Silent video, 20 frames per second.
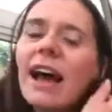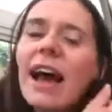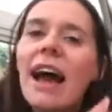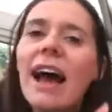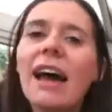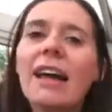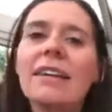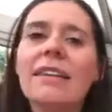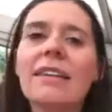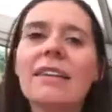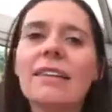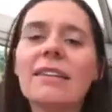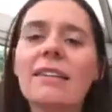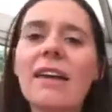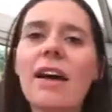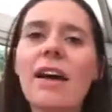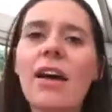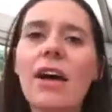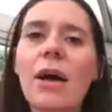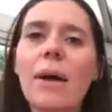and
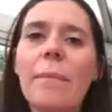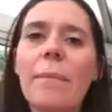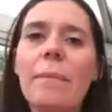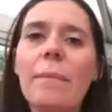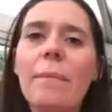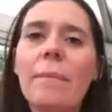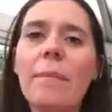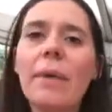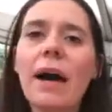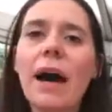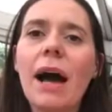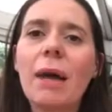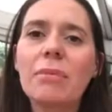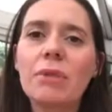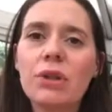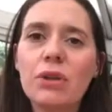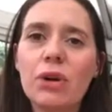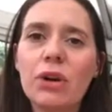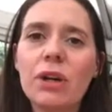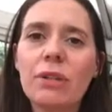I'm
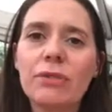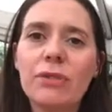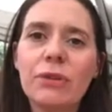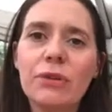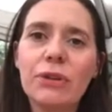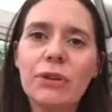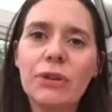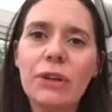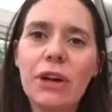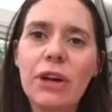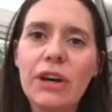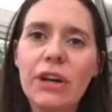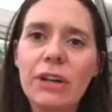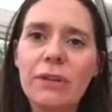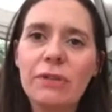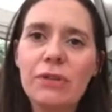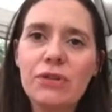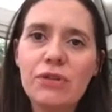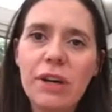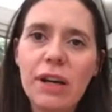sure you've all heard
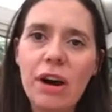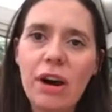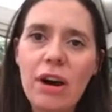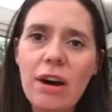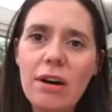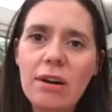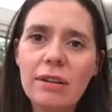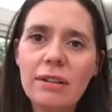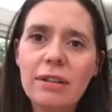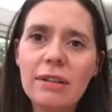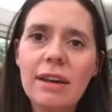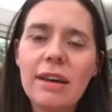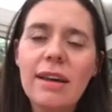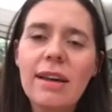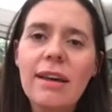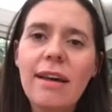of street art